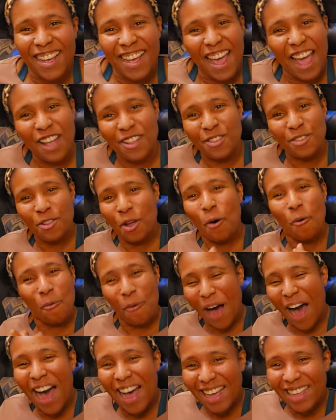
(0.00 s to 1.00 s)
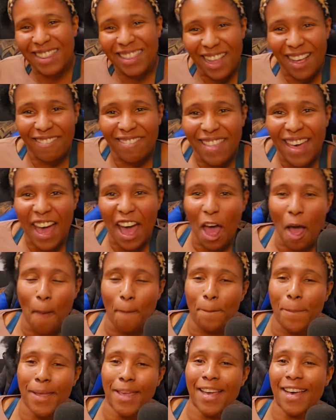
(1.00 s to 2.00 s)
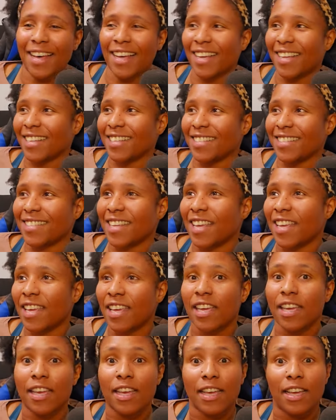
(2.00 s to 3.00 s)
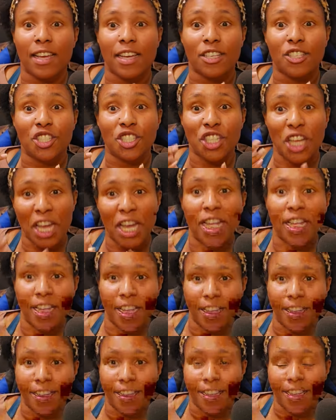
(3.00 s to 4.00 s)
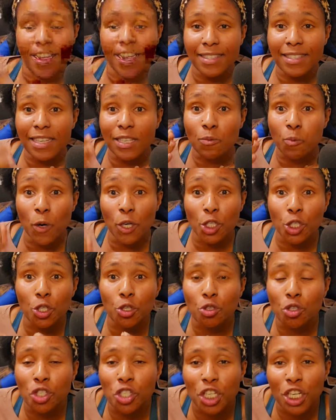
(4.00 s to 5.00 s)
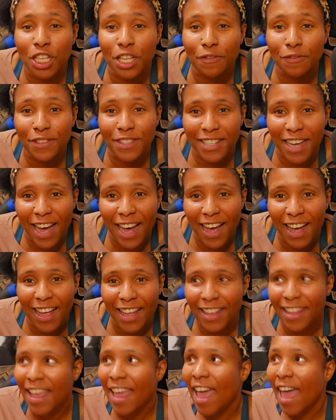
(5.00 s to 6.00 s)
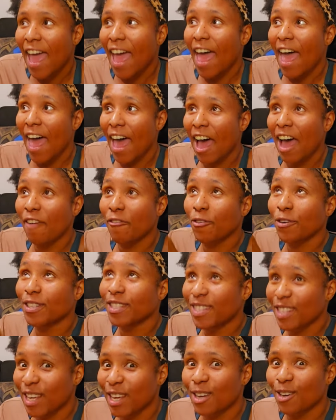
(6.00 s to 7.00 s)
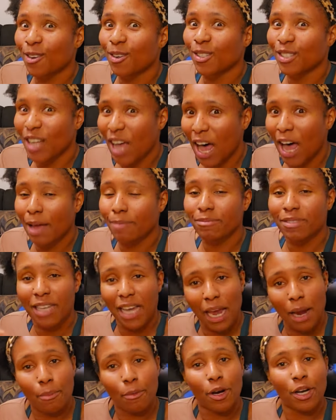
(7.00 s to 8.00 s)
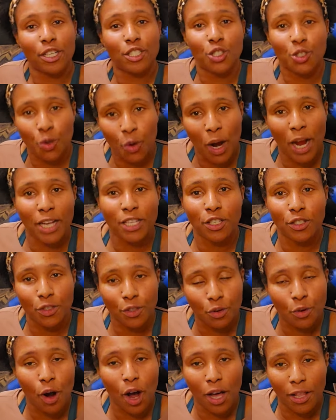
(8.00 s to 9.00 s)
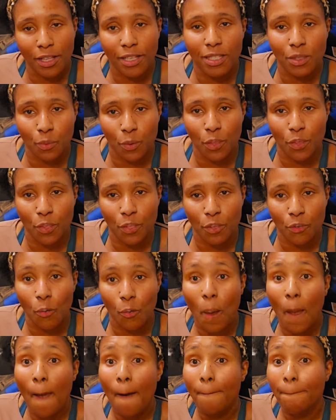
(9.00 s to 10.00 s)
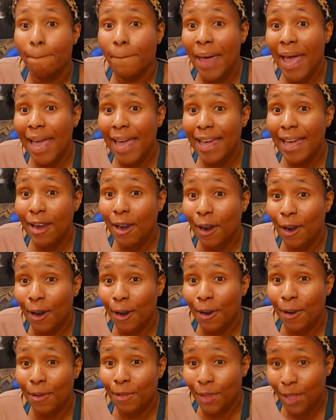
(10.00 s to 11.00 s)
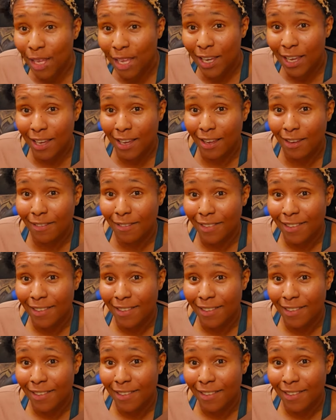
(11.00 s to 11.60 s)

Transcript: And you know why I love that? Because Shannon this is what you should have done every single time Tamara has tried to do all this with you. Make her leave.